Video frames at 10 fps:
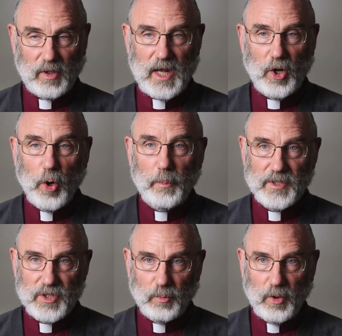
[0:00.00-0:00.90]
God
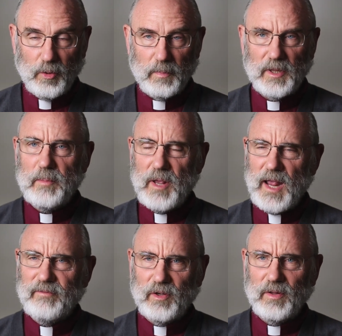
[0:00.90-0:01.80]
opens the womb, but they
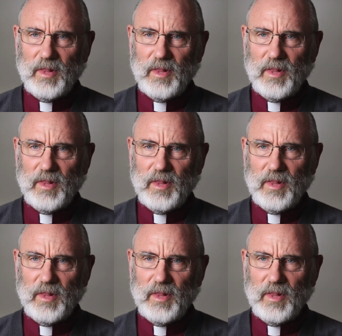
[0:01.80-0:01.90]
have, a,